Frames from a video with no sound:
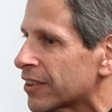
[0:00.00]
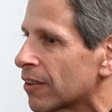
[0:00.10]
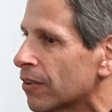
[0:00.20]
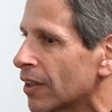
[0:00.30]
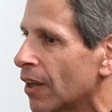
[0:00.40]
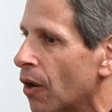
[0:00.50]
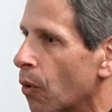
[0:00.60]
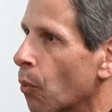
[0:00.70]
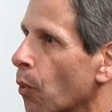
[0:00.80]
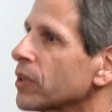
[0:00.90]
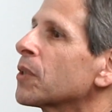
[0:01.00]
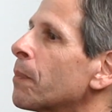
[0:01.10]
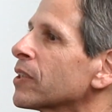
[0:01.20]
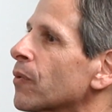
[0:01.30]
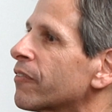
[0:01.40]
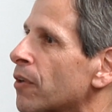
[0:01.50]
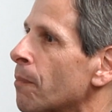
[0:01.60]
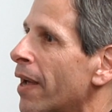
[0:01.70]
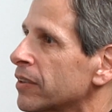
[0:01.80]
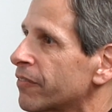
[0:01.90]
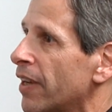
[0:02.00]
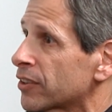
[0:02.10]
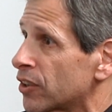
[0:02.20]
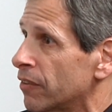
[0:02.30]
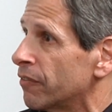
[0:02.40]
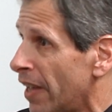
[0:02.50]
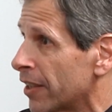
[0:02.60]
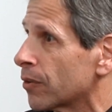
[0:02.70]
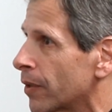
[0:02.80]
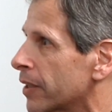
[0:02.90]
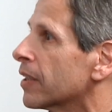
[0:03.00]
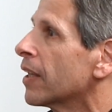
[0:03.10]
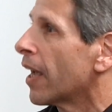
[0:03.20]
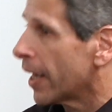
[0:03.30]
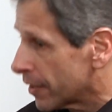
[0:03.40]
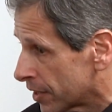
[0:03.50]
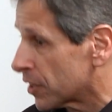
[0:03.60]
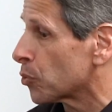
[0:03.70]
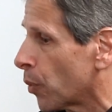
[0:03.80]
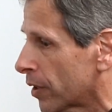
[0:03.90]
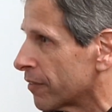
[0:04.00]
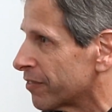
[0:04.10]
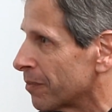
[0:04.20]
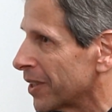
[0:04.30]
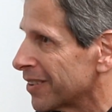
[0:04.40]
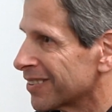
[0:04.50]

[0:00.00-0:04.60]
So what's the best way for a manufacturer to evaluate, hey, this is working for me?